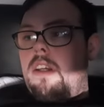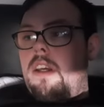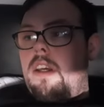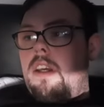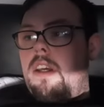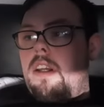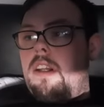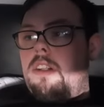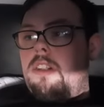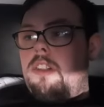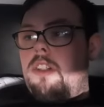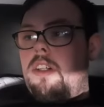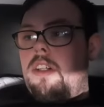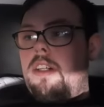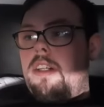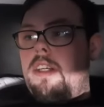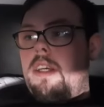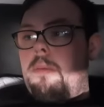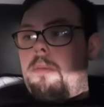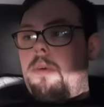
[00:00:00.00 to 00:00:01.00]
I'll
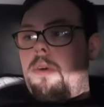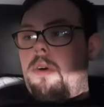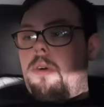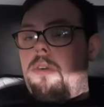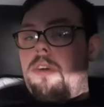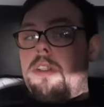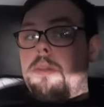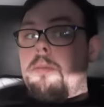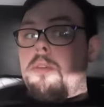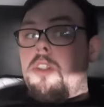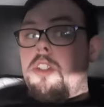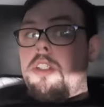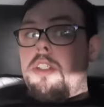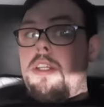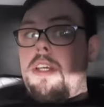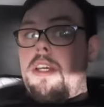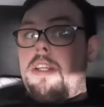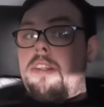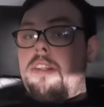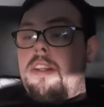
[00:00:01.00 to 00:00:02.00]
try to keep it going as much as I
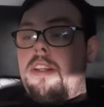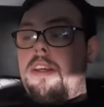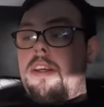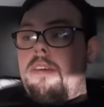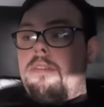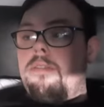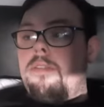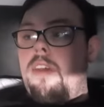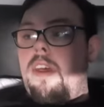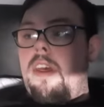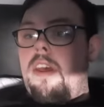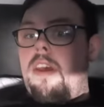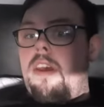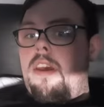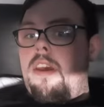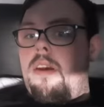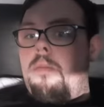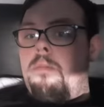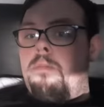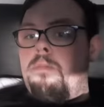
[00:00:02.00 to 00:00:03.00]
can today.
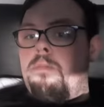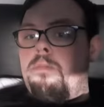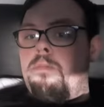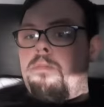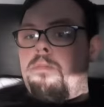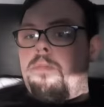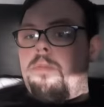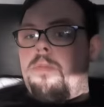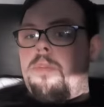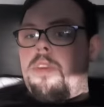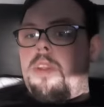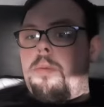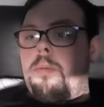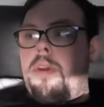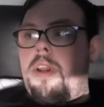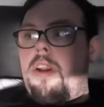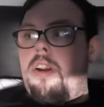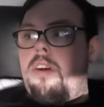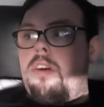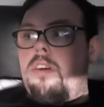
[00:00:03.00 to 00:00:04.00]

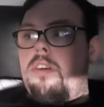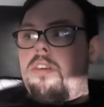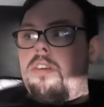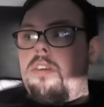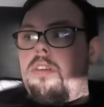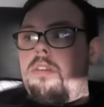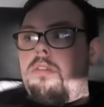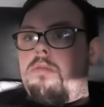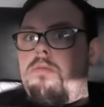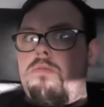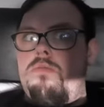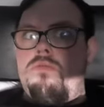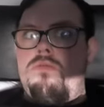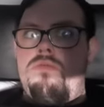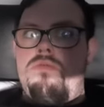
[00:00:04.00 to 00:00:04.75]
I'm here till,